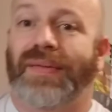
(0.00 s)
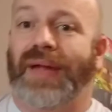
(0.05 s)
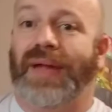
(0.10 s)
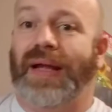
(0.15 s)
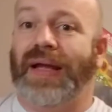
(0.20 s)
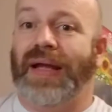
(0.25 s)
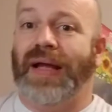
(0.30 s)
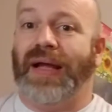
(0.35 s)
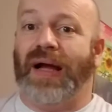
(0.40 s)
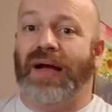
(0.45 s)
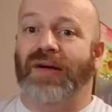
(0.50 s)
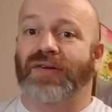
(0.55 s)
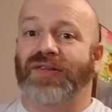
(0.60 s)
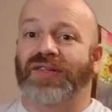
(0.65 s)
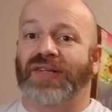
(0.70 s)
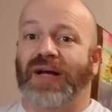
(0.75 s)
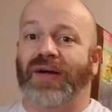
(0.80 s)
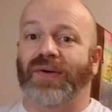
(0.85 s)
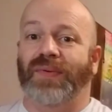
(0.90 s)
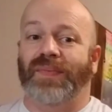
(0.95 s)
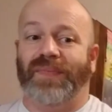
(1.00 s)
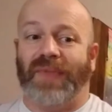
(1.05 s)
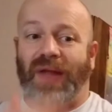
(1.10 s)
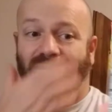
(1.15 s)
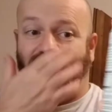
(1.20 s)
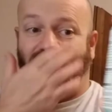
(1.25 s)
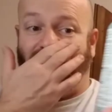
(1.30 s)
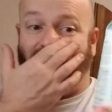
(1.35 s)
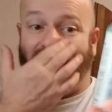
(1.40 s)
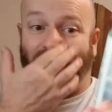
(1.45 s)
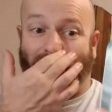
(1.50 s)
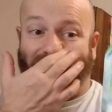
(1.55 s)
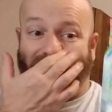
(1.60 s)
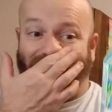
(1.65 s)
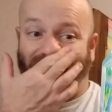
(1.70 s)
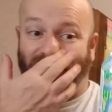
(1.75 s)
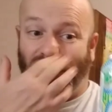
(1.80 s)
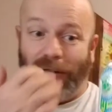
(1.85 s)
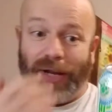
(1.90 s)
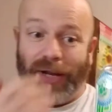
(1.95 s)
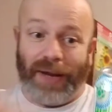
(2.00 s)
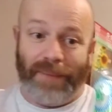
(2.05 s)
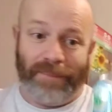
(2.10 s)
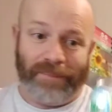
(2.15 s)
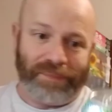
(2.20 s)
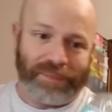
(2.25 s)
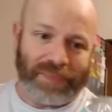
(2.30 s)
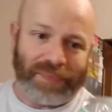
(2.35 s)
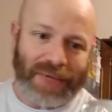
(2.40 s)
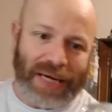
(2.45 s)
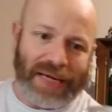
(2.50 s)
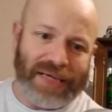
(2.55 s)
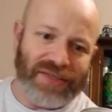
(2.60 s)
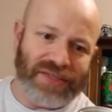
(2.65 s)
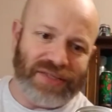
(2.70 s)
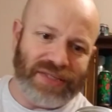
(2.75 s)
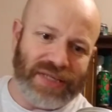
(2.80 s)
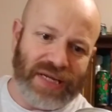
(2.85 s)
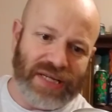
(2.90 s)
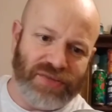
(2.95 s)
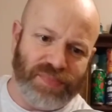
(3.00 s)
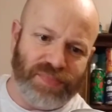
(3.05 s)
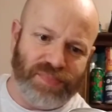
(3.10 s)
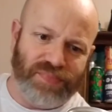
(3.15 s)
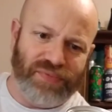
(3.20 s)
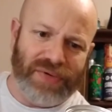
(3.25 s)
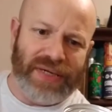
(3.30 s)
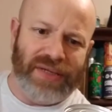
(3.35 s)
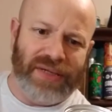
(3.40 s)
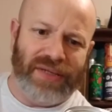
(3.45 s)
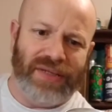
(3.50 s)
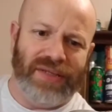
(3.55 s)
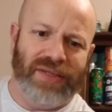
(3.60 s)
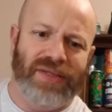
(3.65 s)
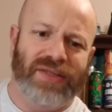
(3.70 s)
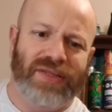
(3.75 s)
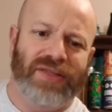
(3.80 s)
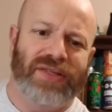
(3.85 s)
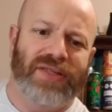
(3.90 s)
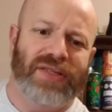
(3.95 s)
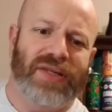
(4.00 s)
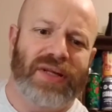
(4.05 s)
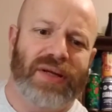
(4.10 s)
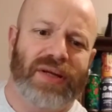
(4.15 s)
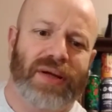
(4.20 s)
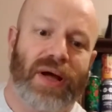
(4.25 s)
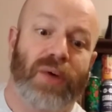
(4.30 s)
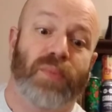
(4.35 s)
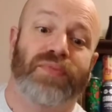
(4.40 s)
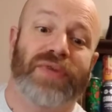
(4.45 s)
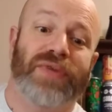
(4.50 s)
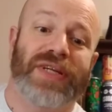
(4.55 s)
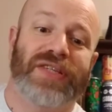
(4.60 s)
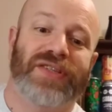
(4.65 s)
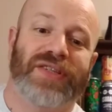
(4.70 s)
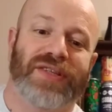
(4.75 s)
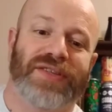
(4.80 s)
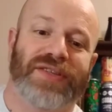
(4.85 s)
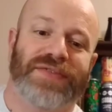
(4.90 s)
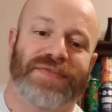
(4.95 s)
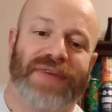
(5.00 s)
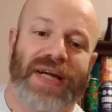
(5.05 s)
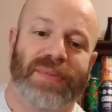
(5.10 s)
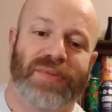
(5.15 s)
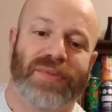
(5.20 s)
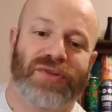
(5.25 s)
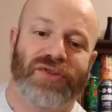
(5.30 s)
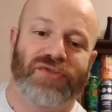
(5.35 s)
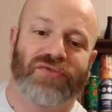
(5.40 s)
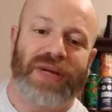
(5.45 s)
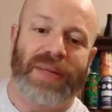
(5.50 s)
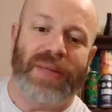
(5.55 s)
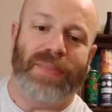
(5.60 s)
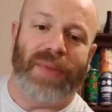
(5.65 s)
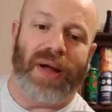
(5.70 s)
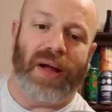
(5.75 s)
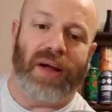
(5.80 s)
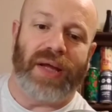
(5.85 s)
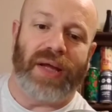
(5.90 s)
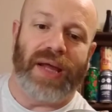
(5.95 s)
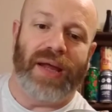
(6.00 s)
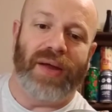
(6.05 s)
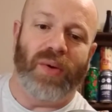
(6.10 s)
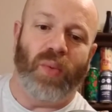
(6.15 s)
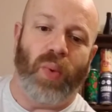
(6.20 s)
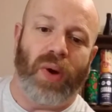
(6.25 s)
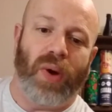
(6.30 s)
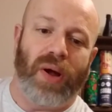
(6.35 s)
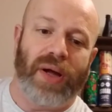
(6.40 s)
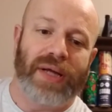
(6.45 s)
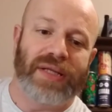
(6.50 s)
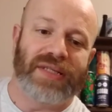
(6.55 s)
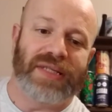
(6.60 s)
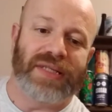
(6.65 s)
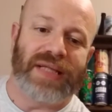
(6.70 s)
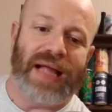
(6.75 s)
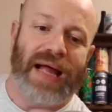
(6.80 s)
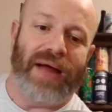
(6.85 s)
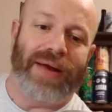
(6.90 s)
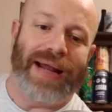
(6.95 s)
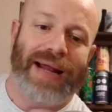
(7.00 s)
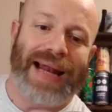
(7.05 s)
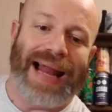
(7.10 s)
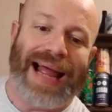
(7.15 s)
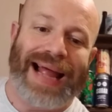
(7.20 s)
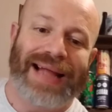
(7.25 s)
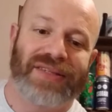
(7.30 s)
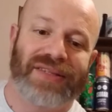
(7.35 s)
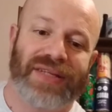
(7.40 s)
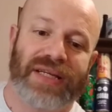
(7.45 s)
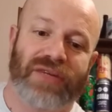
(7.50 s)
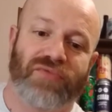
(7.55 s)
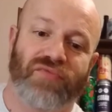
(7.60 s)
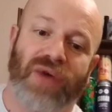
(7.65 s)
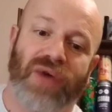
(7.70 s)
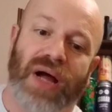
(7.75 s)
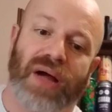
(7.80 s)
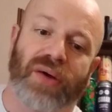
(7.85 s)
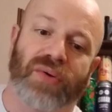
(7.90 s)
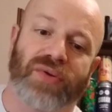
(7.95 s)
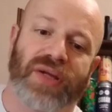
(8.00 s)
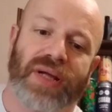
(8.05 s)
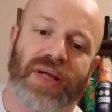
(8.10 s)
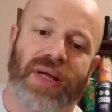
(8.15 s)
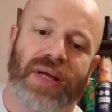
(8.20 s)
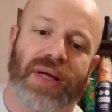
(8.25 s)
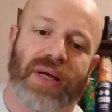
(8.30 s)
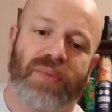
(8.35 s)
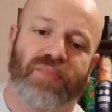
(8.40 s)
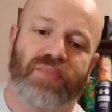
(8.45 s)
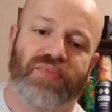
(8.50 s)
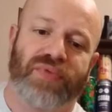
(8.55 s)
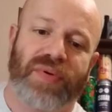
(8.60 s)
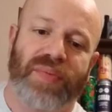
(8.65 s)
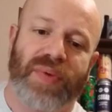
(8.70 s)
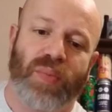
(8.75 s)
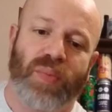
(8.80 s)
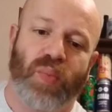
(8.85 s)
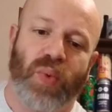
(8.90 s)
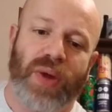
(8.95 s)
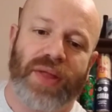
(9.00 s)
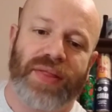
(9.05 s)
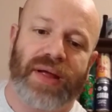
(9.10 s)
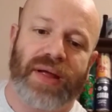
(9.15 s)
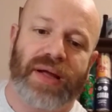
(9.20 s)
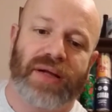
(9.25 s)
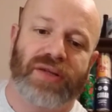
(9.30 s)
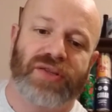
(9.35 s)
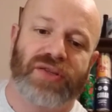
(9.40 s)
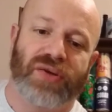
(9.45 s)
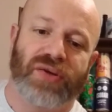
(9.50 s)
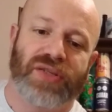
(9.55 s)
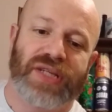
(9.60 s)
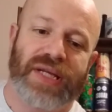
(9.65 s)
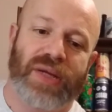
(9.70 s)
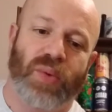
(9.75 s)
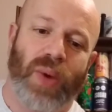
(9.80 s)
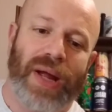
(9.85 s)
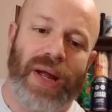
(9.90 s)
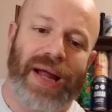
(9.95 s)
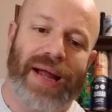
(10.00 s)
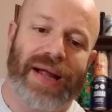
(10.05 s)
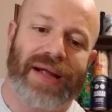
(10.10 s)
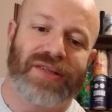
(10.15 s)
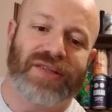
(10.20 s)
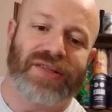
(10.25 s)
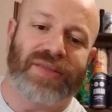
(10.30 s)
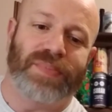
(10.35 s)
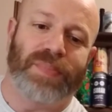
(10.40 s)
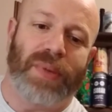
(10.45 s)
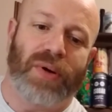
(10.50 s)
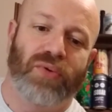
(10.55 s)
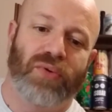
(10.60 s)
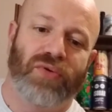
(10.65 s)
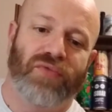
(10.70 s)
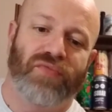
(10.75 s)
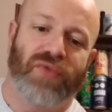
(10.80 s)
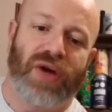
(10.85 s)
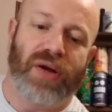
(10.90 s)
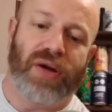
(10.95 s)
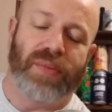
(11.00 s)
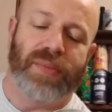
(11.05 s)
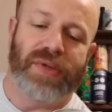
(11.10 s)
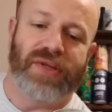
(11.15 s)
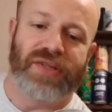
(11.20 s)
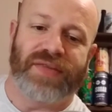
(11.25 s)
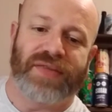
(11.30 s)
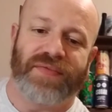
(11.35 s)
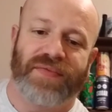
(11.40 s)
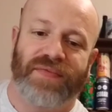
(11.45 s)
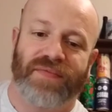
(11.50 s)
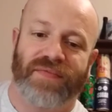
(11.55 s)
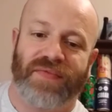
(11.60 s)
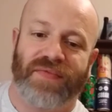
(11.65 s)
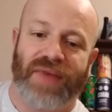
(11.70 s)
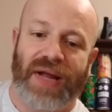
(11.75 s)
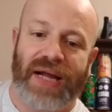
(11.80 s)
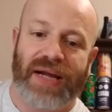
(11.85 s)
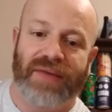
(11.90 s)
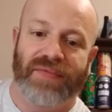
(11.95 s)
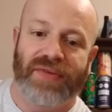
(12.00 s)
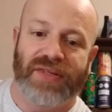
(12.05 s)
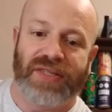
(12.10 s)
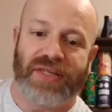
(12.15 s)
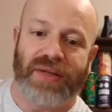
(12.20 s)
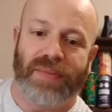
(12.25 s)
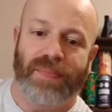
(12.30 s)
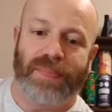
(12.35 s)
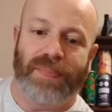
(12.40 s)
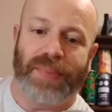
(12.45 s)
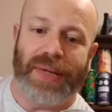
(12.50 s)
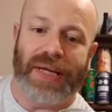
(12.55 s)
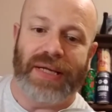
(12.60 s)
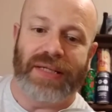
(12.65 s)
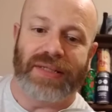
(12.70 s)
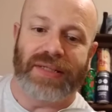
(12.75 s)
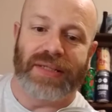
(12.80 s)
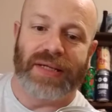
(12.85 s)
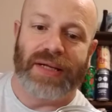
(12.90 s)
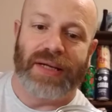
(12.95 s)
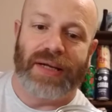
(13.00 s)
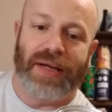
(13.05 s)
there you go. So I'll read the back for you. It says, Brixton's famous street market winds down Atlantic Road, brimming with exotic wares. Bold aromas and flavours compete